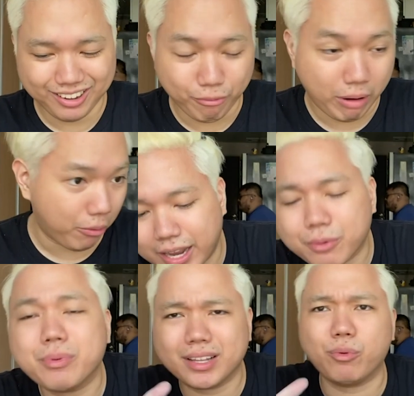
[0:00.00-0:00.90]
Wow, I
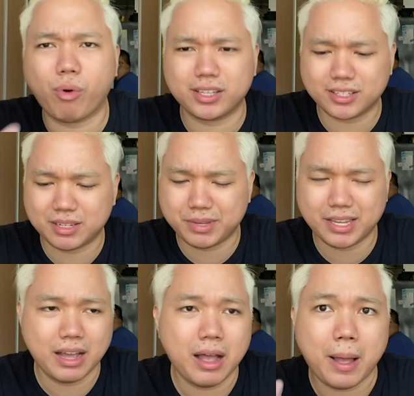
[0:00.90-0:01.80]
really want it to be
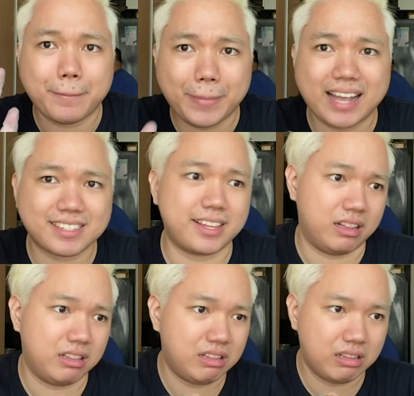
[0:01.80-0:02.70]
pastel.
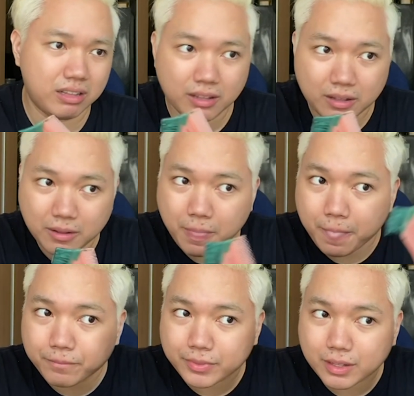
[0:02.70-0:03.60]

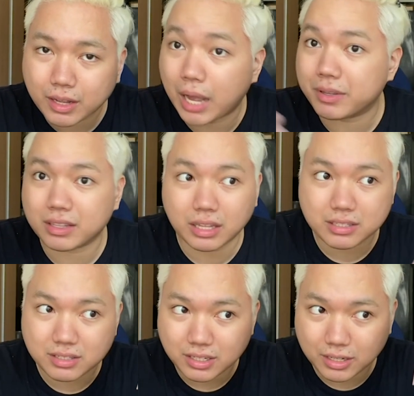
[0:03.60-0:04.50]
I mean,
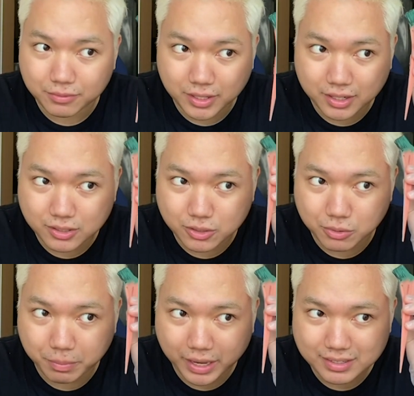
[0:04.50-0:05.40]
let's see if they can
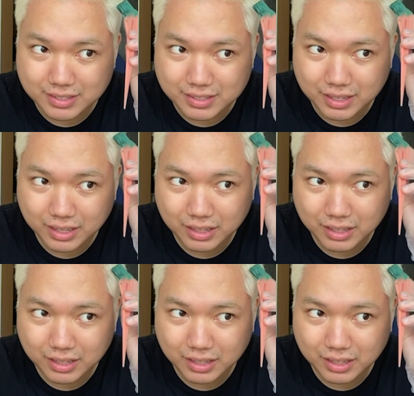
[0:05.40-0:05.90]
do pastel.